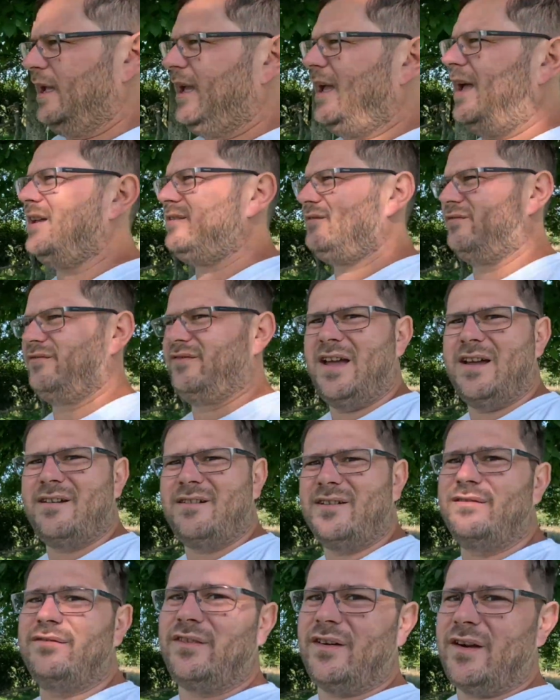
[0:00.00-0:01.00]
had
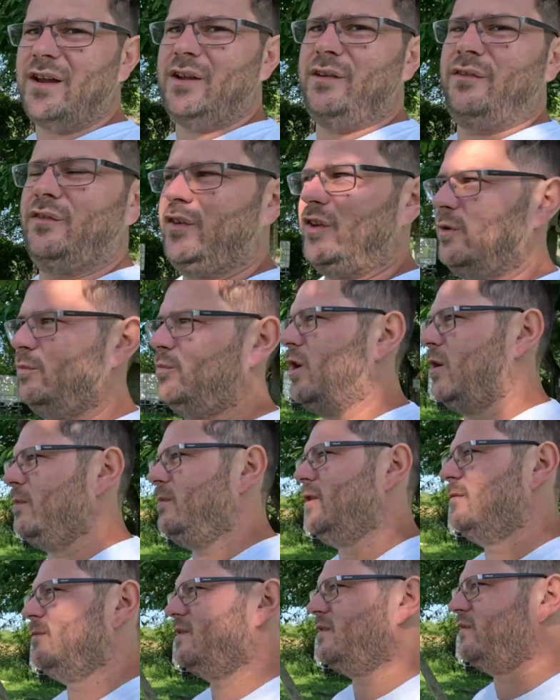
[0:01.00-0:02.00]
very, very few
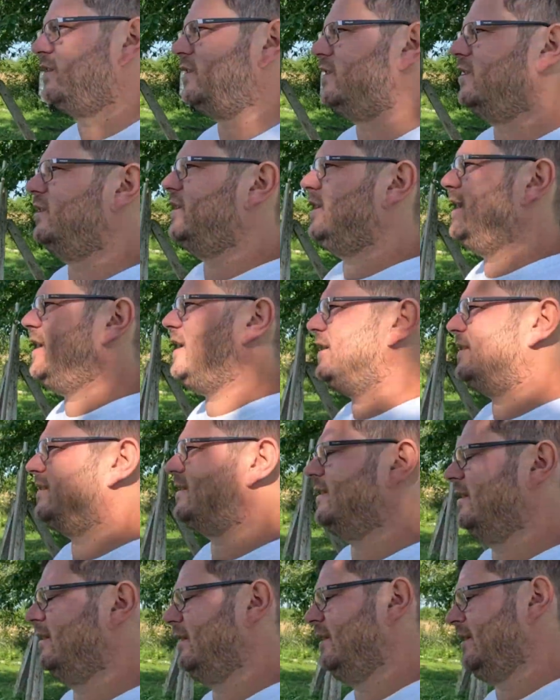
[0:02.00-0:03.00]
problems for 2
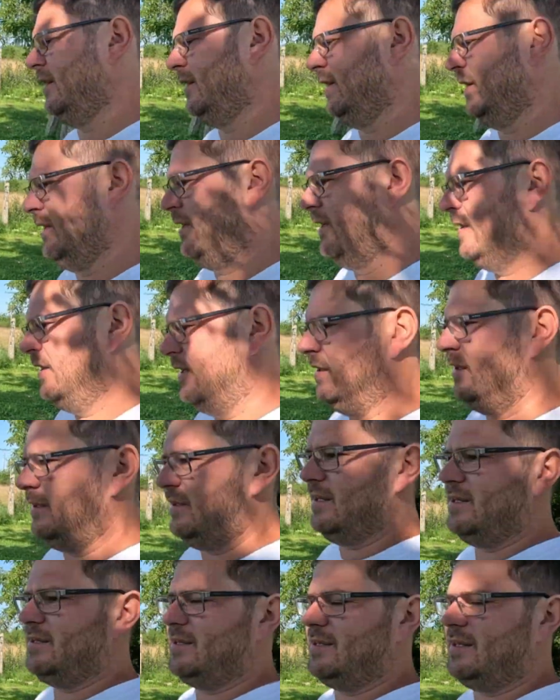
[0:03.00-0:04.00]
years.
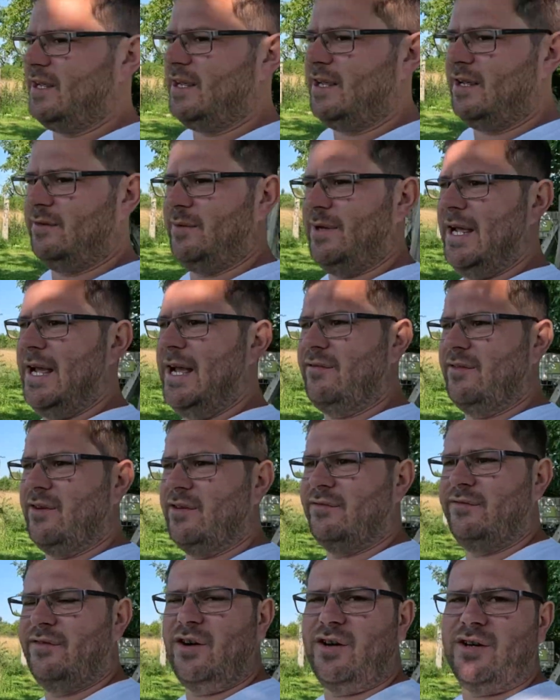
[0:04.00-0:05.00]
This year we have a
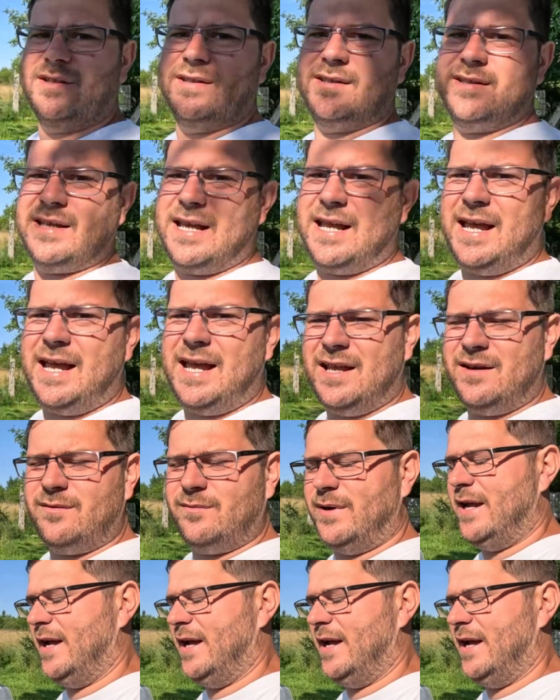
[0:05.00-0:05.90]
fox and we